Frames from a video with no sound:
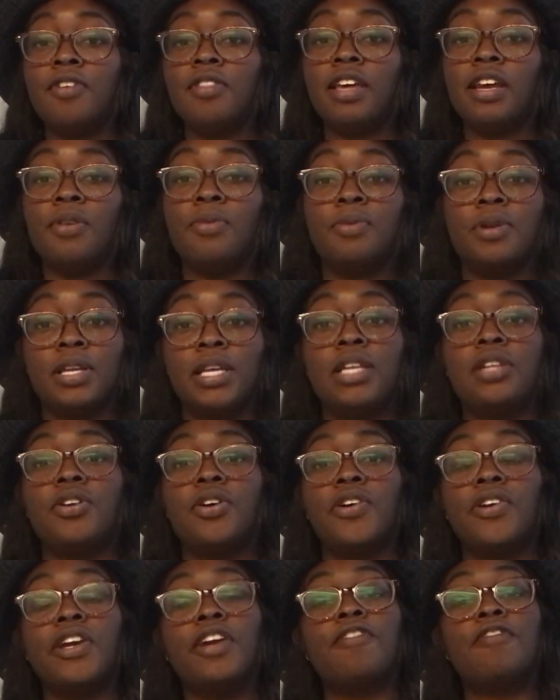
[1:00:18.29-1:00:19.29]
They're really
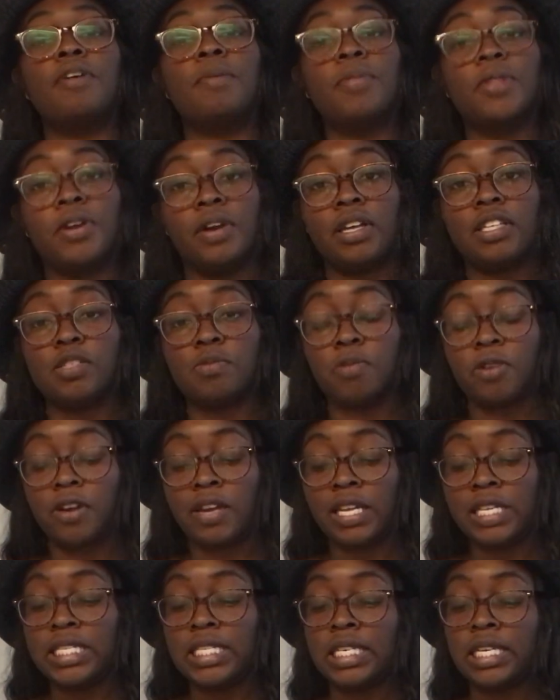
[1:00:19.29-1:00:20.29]
learning from their
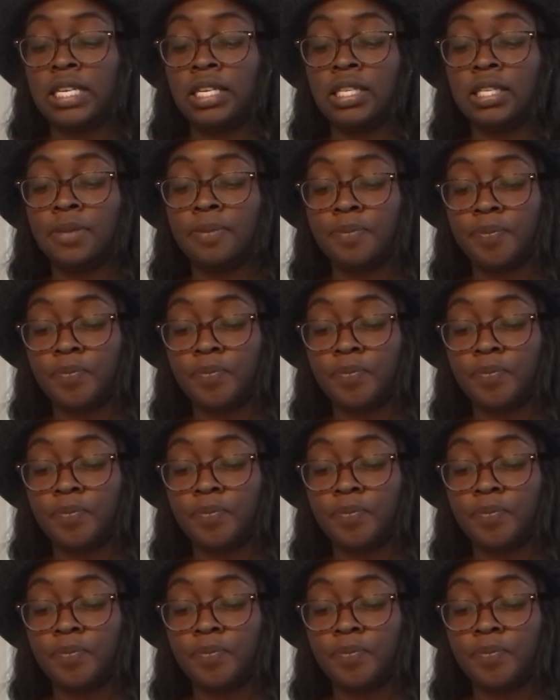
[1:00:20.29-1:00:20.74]
experiences.